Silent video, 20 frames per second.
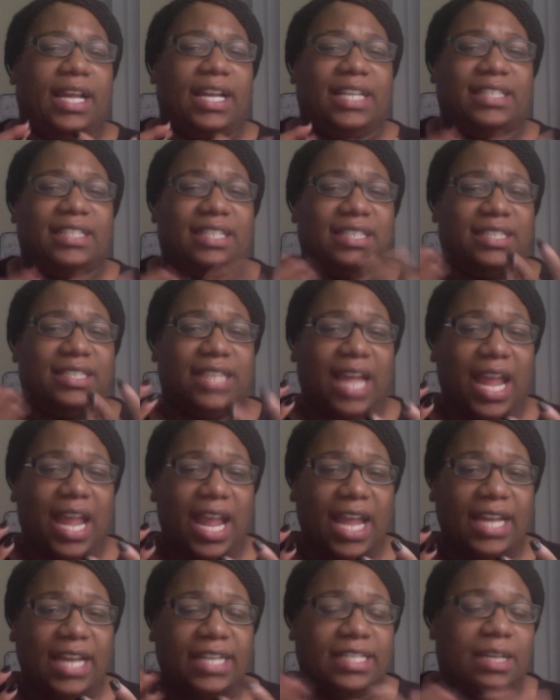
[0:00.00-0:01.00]
is it
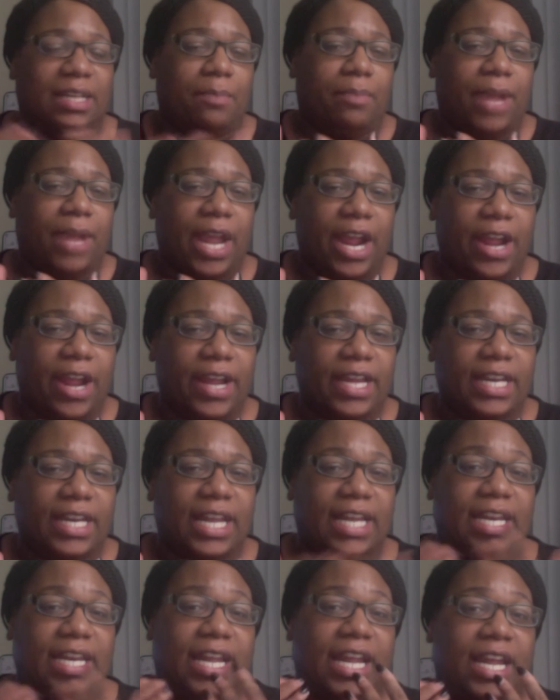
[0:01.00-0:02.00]
dead? Is it buried?
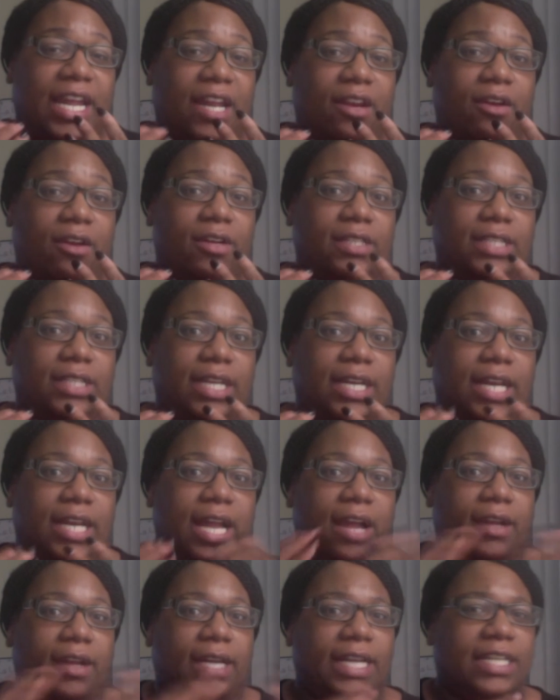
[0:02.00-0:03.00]
And then all of a sudden
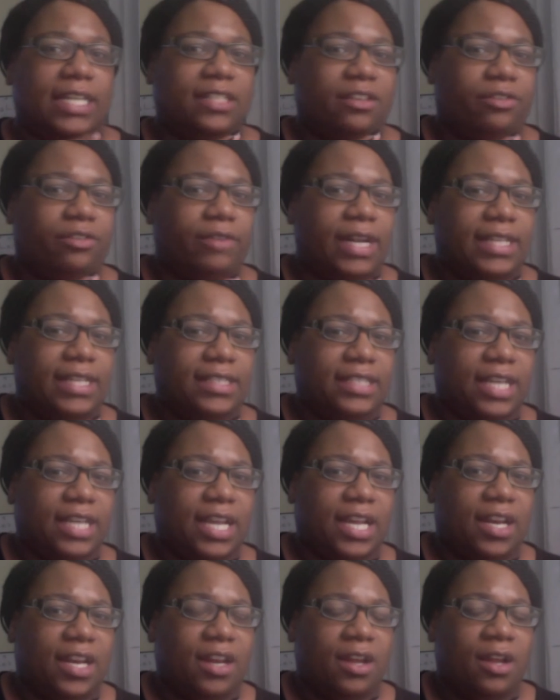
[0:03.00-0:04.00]
now he's
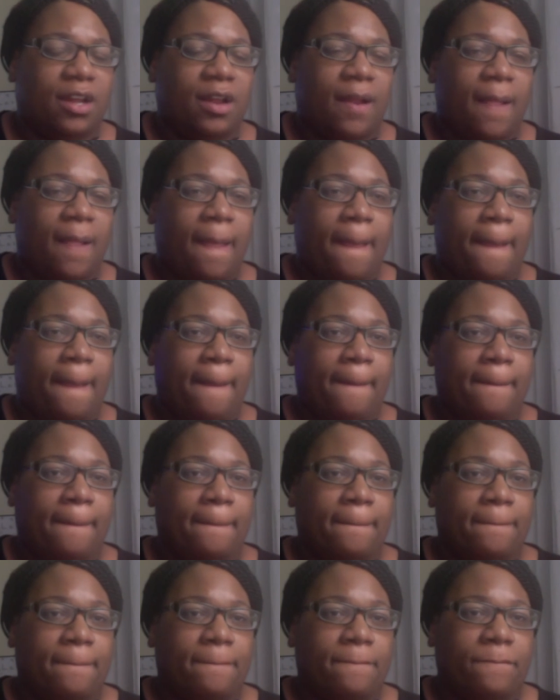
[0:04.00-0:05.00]
arrested
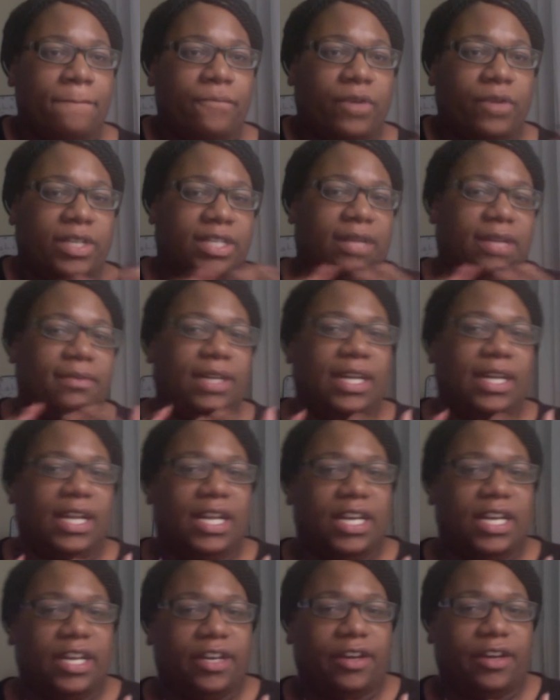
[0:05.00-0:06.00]
for something
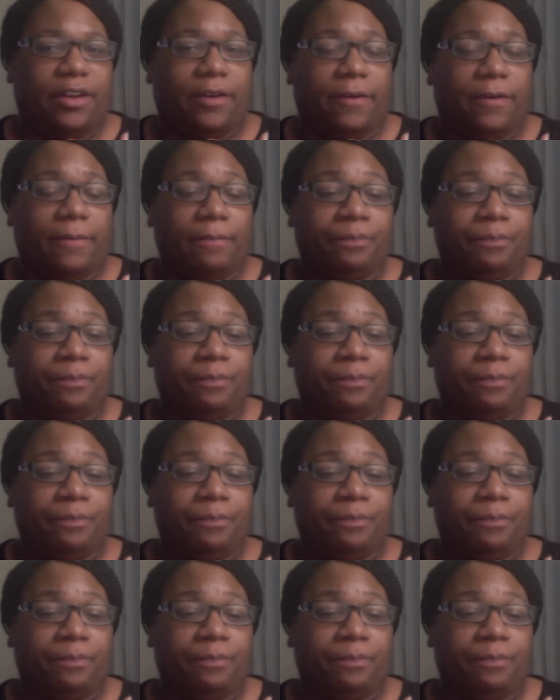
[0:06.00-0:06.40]
he didn't do